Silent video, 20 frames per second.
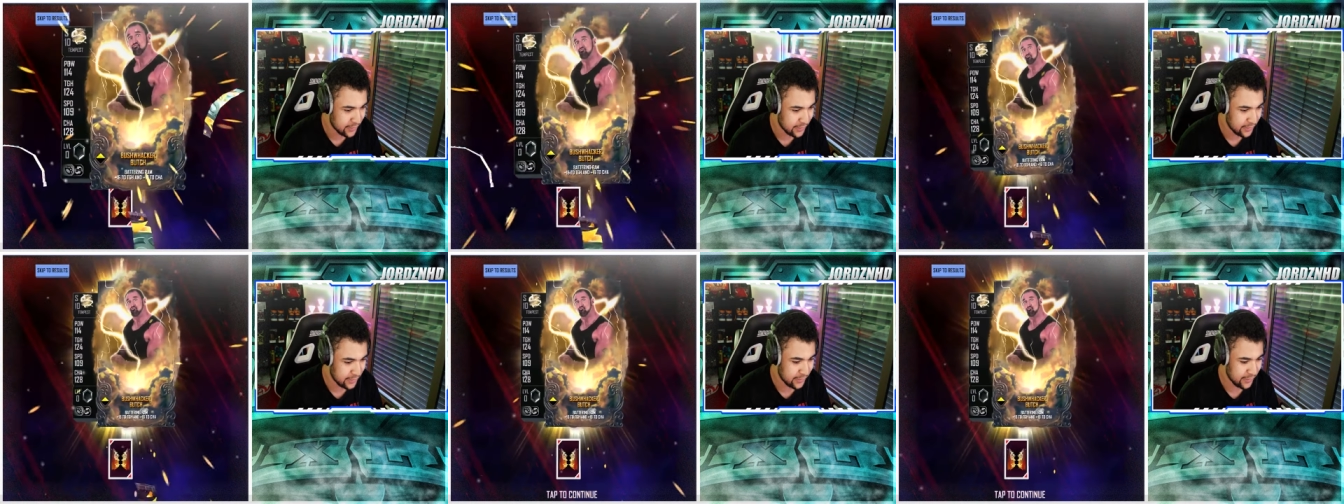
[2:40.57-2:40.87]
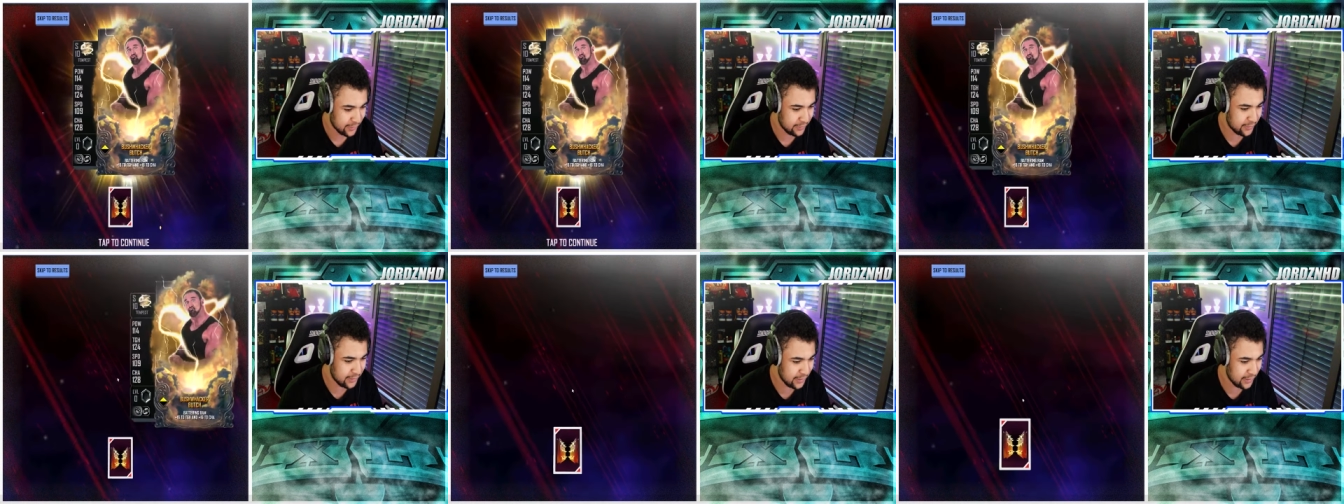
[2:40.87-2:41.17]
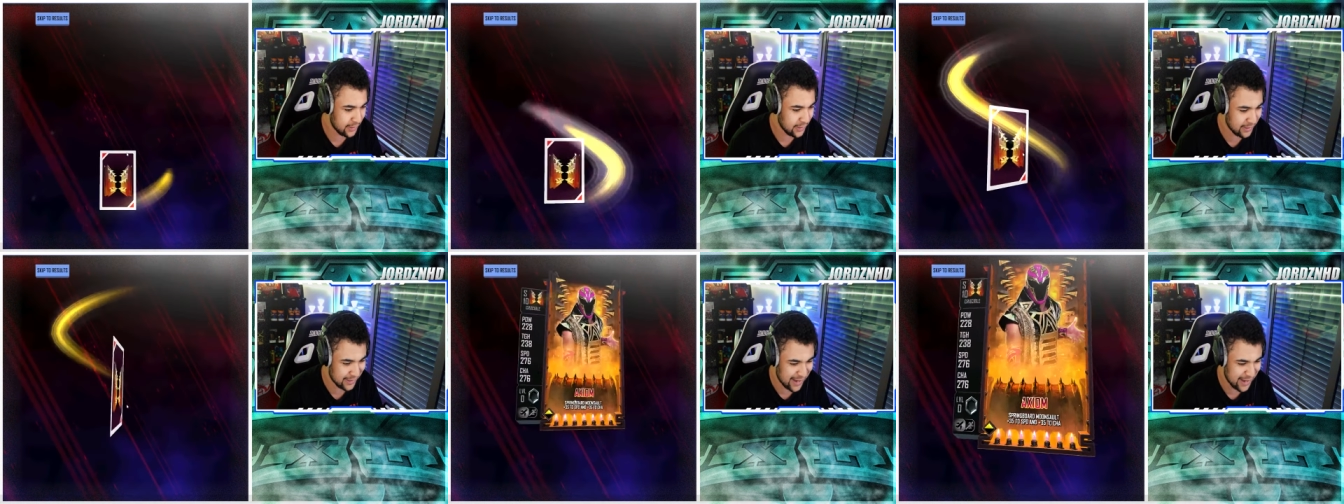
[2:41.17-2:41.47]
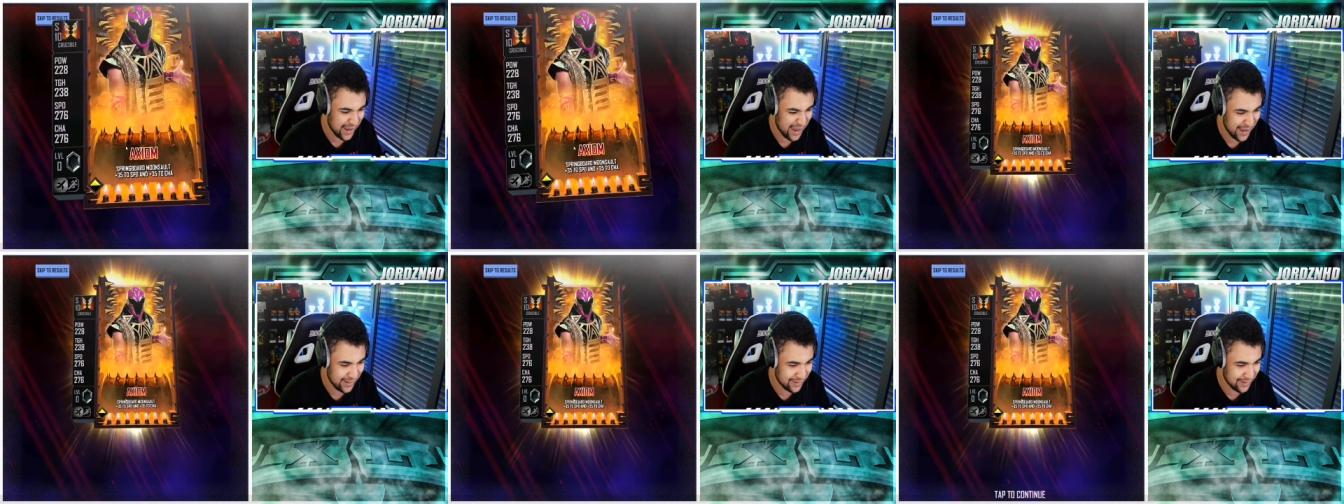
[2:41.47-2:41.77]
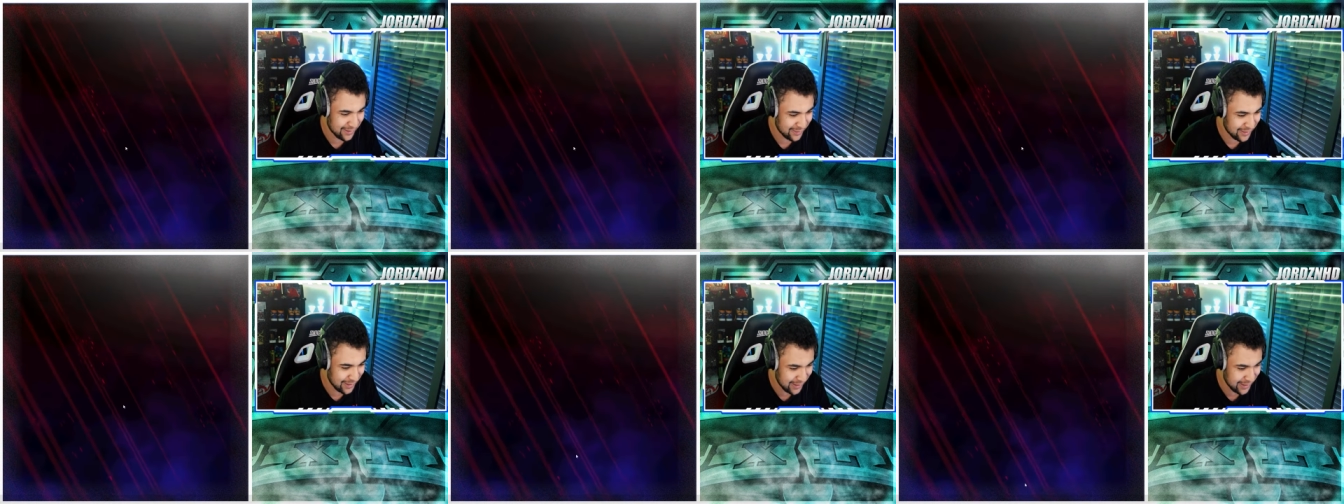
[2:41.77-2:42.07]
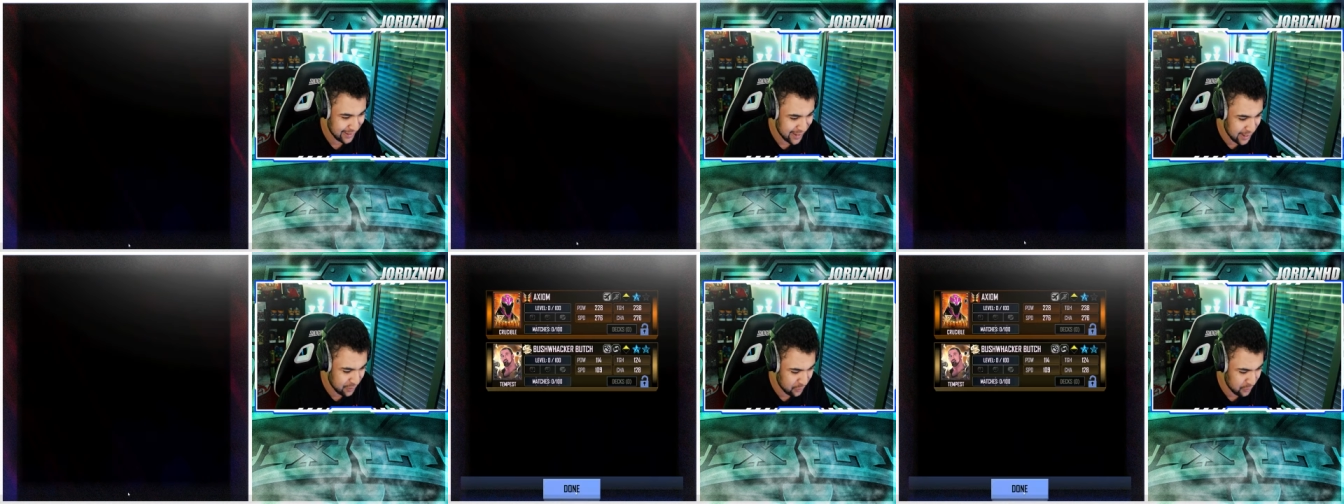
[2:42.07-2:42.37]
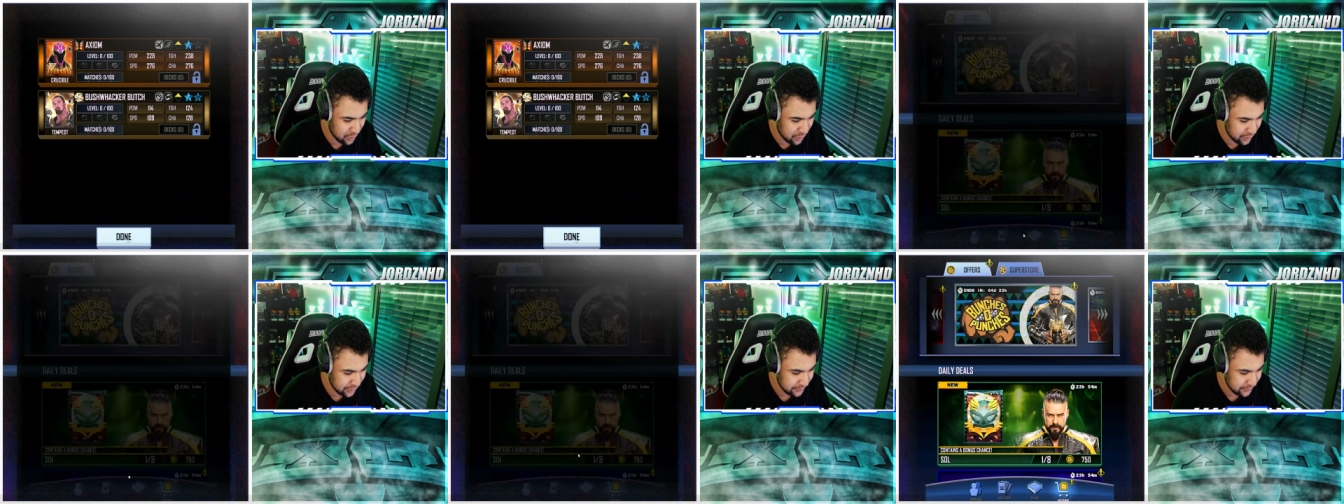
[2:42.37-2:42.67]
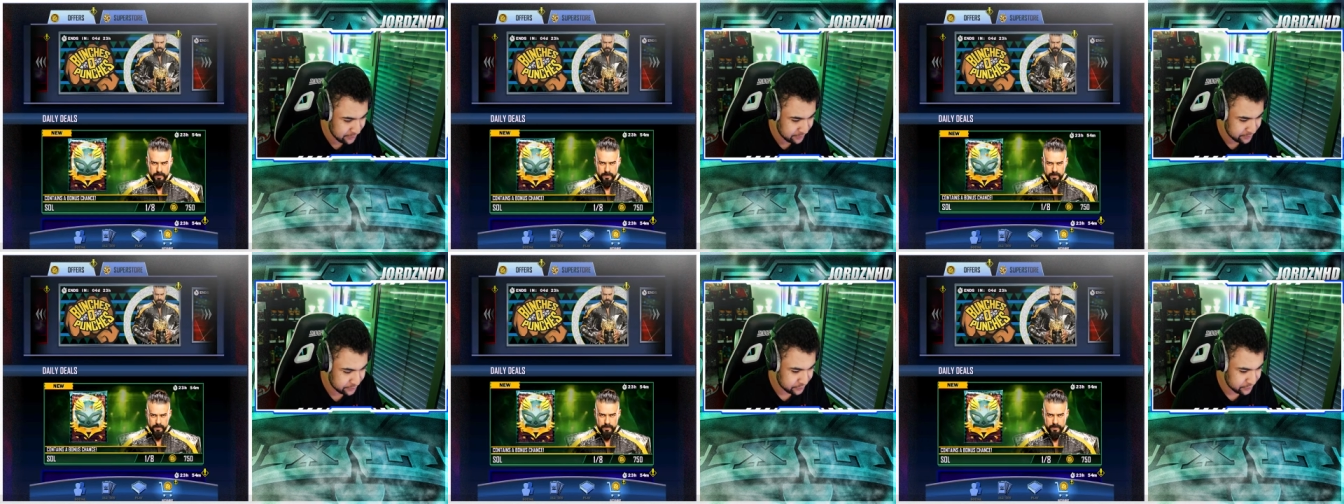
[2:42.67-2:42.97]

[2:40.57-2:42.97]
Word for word: Let's see. Nah, nothing in that one.